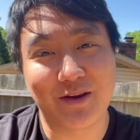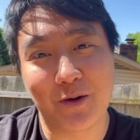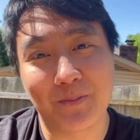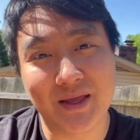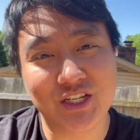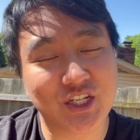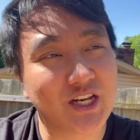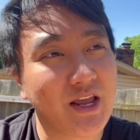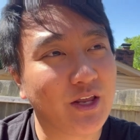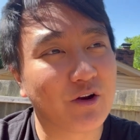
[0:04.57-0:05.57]
Your bitch,
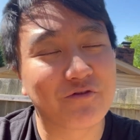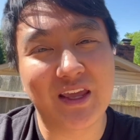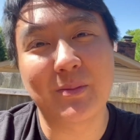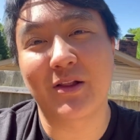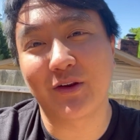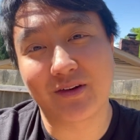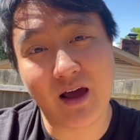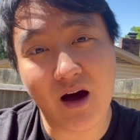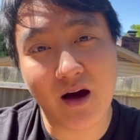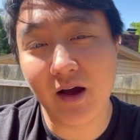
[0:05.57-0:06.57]
your female, your
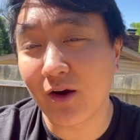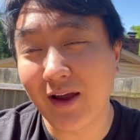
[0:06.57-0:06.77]
dog,